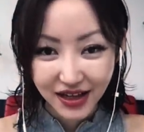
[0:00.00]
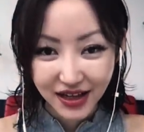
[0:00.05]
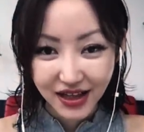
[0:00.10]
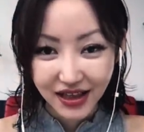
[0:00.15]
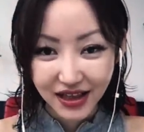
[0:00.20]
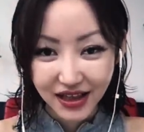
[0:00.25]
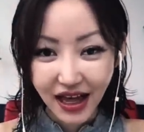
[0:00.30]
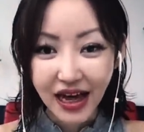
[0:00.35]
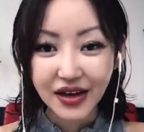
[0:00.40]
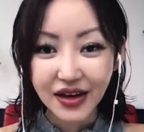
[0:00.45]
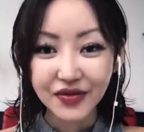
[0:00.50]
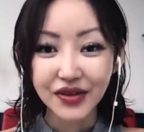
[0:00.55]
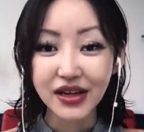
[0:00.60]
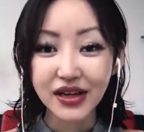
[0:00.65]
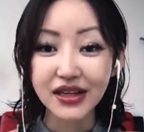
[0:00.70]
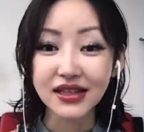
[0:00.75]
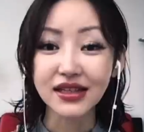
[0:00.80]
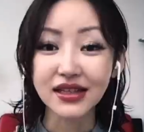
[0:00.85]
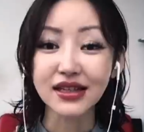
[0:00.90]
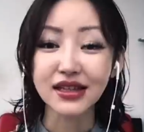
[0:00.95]
life
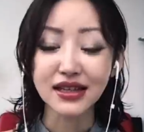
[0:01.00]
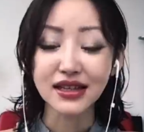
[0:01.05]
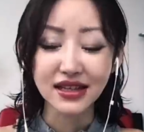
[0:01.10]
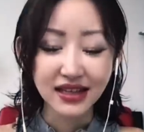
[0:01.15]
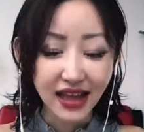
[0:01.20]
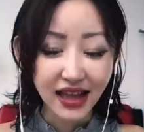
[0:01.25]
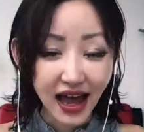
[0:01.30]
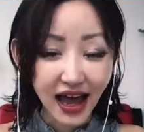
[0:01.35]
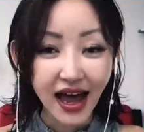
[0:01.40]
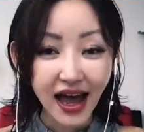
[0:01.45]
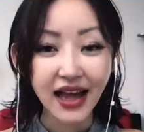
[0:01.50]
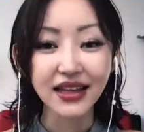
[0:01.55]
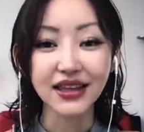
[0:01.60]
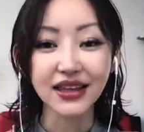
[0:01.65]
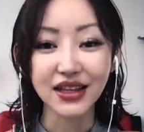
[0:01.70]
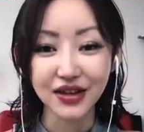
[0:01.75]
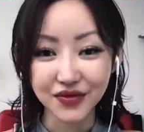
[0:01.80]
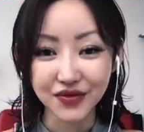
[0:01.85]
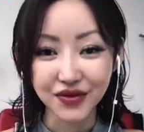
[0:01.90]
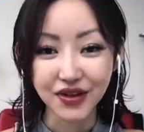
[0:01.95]
isn't that
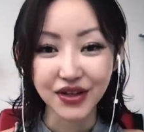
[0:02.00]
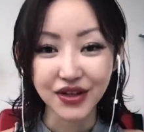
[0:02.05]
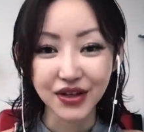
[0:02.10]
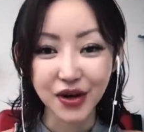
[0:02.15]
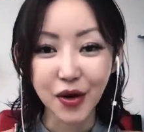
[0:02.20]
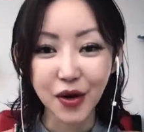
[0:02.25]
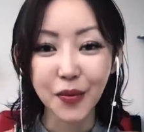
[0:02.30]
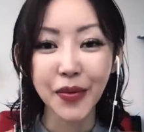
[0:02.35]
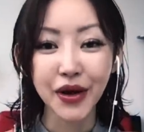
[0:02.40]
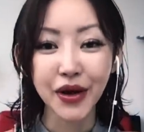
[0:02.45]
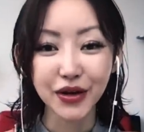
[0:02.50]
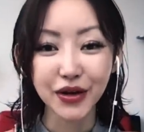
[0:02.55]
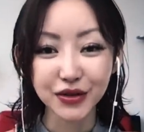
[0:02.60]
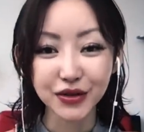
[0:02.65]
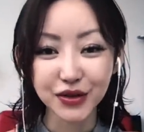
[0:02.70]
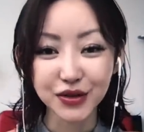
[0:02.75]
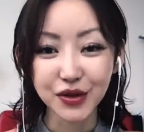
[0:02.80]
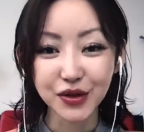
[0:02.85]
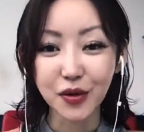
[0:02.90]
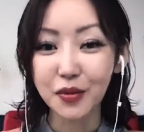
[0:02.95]
different compared
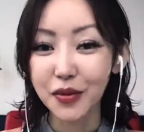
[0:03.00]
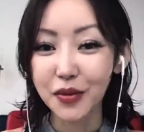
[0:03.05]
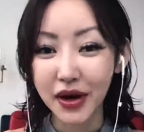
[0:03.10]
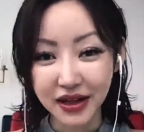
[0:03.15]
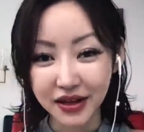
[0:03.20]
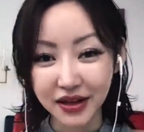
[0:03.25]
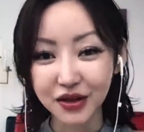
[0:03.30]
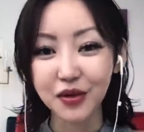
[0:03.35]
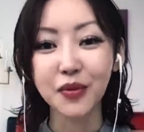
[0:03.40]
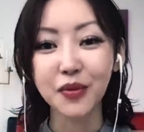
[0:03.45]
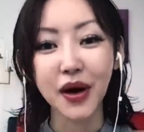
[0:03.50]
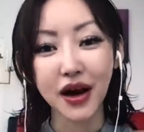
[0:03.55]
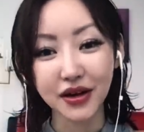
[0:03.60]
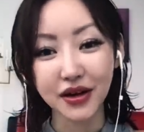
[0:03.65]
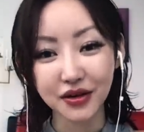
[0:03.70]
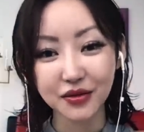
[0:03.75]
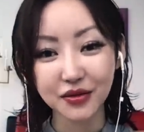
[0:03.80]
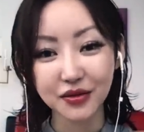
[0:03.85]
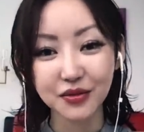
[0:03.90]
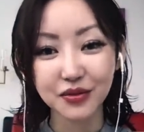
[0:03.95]
to somebody in the
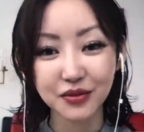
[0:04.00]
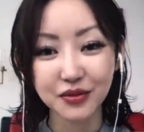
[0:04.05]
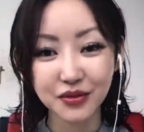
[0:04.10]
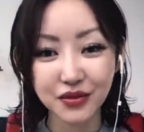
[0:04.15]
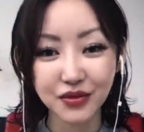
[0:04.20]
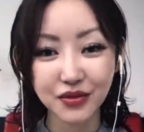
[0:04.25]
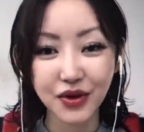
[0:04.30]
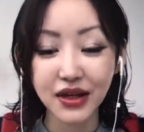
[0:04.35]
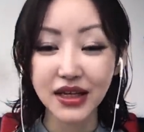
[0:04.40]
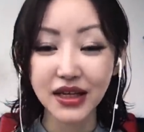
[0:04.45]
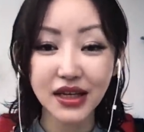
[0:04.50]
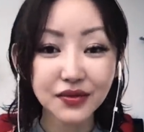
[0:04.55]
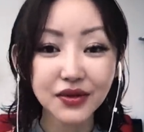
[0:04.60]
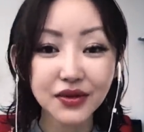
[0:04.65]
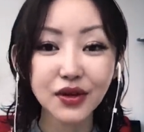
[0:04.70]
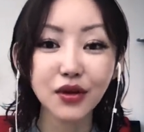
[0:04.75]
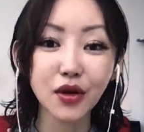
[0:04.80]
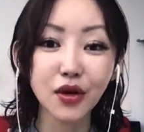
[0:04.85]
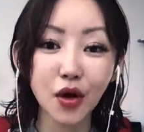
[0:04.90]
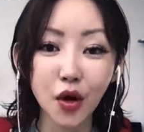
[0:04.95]
bottom, right?
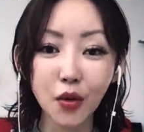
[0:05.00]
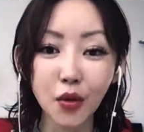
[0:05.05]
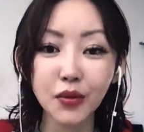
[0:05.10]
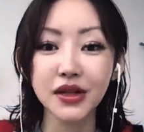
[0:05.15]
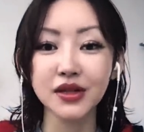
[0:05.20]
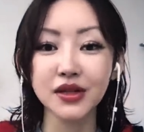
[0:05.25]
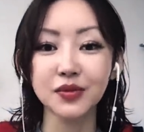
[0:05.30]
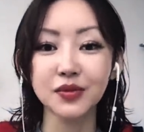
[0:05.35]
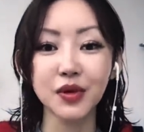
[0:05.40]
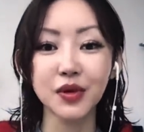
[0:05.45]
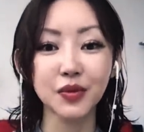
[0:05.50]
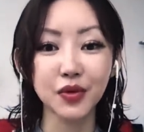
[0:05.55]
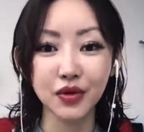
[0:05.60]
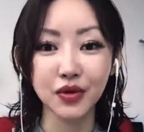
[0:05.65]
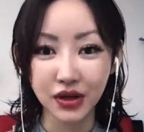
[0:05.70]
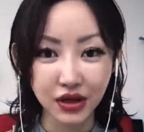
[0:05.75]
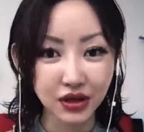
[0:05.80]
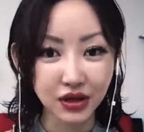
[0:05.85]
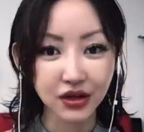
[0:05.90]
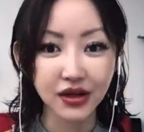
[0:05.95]
Even our homeless people
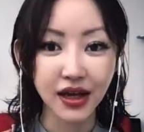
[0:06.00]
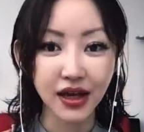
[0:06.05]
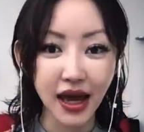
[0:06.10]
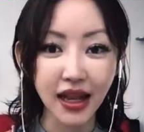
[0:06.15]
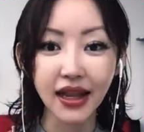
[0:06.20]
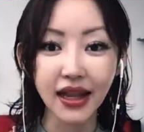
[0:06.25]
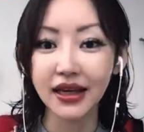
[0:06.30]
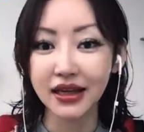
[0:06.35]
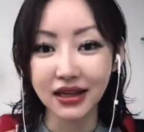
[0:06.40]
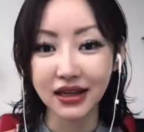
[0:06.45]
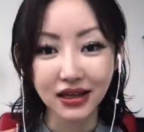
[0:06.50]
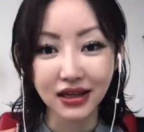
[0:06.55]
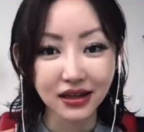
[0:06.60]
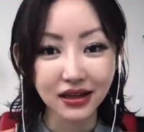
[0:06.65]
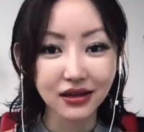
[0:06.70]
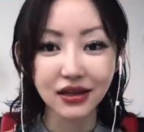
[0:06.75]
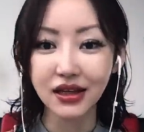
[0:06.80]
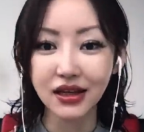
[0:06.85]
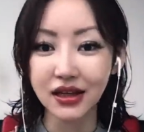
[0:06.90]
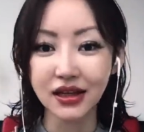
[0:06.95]
here can like
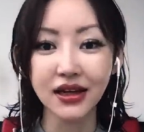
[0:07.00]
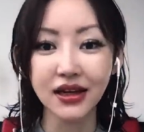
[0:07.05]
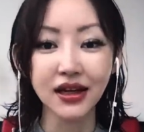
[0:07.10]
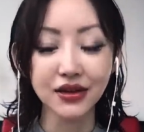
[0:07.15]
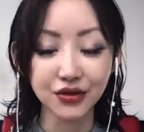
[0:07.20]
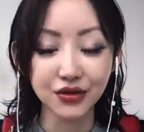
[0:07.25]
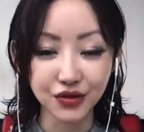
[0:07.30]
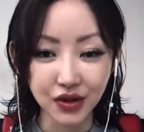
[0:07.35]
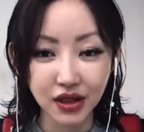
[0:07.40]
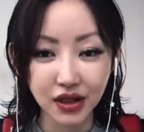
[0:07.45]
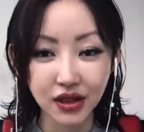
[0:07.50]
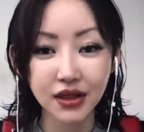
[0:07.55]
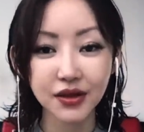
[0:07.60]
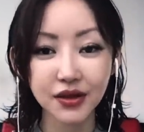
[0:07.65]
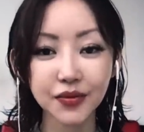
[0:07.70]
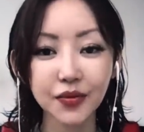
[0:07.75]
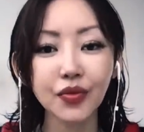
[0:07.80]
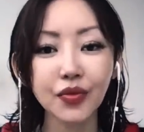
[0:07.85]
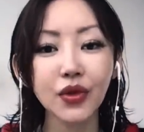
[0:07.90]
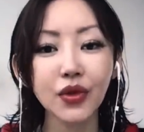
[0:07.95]
eat and drink.
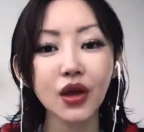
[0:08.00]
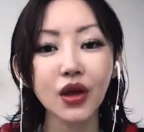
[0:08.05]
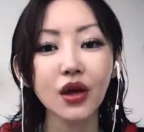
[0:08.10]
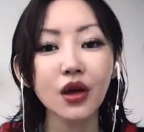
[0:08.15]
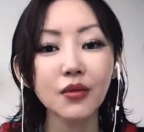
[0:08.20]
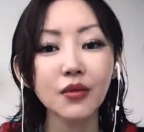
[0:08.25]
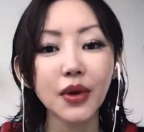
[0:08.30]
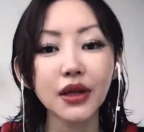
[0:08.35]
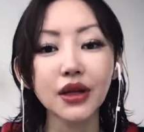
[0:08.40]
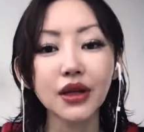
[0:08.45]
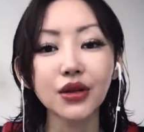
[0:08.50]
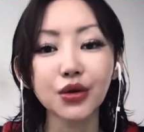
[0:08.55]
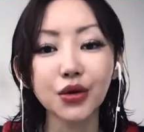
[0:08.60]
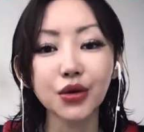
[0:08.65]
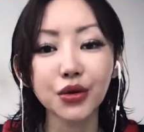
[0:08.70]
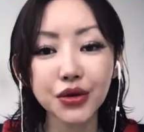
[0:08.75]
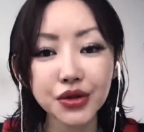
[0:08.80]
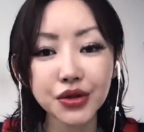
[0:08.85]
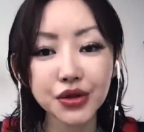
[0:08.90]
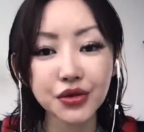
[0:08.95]
But in
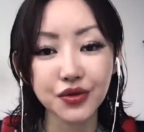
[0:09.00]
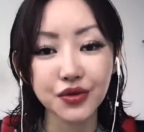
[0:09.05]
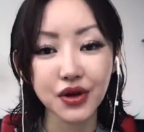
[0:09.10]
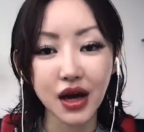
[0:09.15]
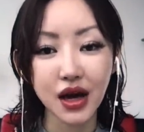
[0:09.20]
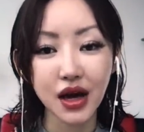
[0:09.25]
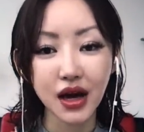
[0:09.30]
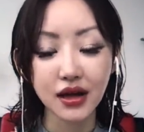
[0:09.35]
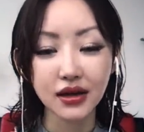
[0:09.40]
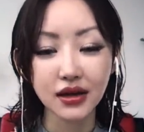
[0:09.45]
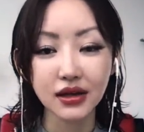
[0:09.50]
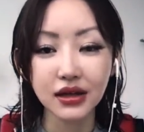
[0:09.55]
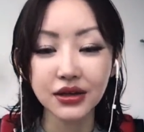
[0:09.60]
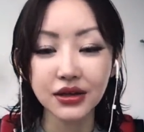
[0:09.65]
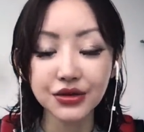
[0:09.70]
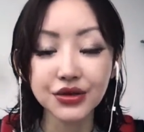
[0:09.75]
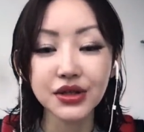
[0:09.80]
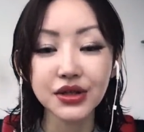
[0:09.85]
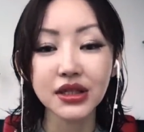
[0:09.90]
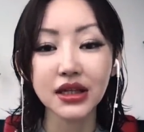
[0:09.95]
North Korea,
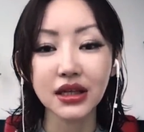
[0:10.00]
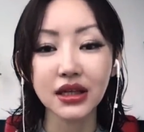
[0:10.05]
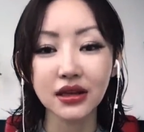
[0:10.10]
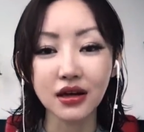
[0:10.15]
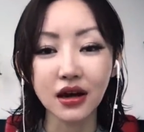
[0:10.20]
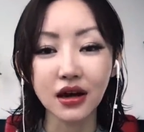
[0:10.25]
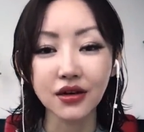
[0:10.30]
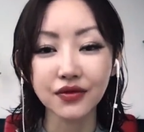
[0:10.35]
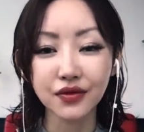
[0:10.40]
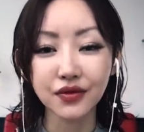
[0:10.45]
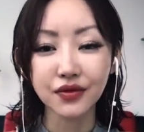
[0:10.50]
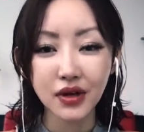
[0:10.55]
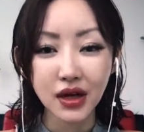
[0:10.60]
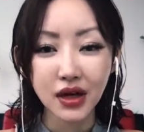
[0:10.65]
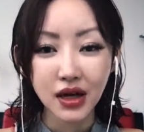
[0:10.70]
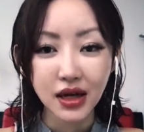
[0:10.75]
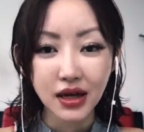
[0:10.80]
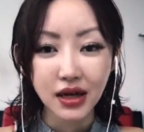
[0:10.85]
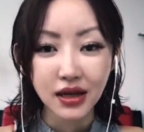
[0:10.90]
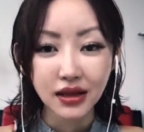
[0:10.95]
interesting enough,
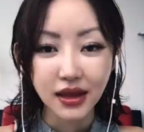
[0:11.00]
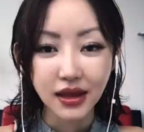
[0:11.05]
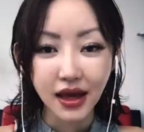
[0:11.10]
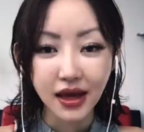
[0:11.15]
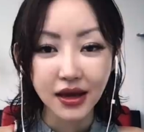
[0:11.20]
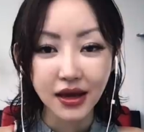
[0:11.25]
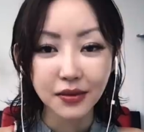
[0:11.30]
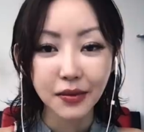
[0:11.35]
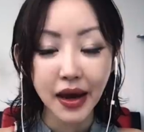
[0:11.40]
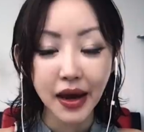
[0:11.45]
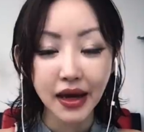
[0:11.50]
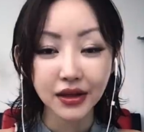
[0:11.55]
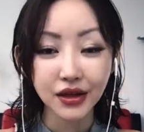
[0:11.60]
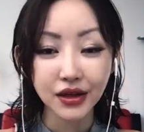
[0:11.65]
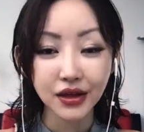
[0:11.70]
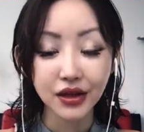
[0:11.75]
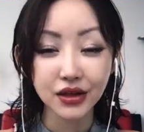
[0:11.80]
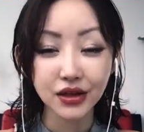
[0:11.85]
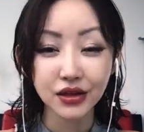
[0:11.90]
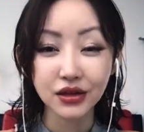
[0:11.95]
they made
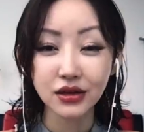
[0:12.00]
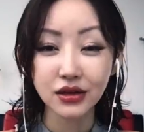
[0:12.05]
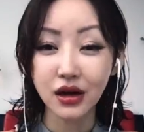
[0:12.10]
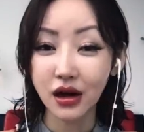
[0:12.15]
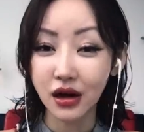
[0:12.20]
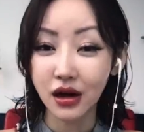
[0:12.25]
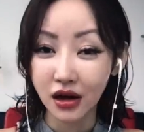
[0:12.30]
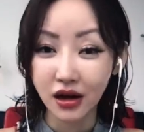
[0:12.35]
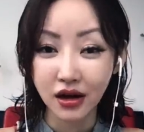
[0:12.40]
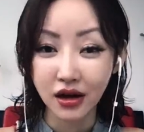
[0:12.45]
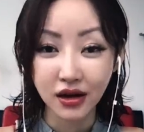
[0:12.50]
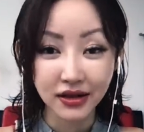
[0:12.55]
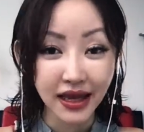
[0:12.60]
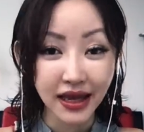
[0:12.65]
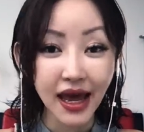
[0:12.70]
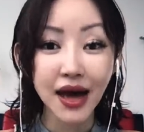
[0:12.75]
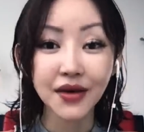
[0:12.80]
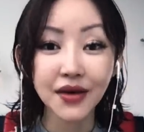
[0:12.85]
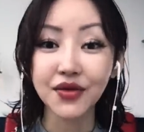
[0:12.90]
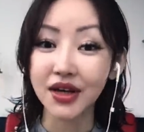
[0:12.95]
it. Uh, they
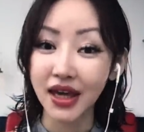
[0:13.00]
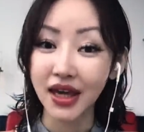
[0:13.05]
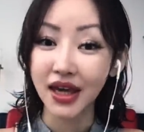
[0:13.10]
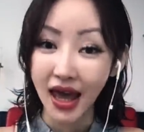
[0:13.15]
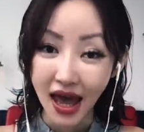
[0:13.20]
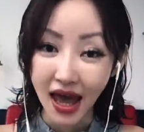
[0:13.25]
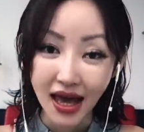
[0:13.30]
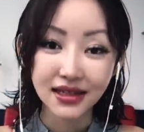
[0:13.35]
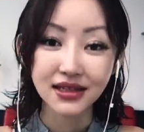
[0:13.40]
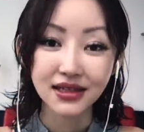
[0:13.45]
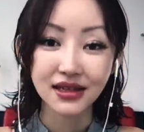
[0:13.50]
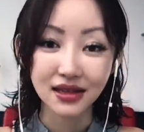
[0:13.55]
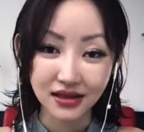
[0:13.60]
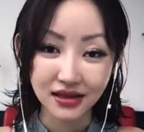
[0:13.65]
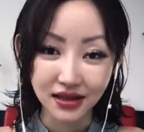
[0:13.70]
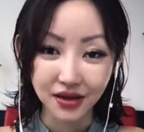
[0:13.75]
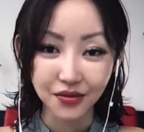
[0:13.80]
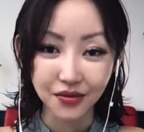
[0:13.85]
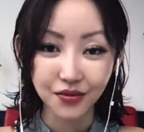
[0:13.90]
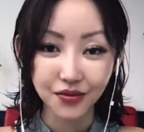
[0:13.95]
have a caste
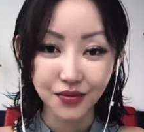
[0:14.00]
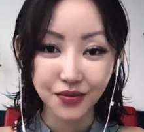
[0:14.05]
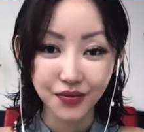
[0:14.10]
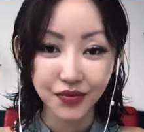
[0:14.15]
system.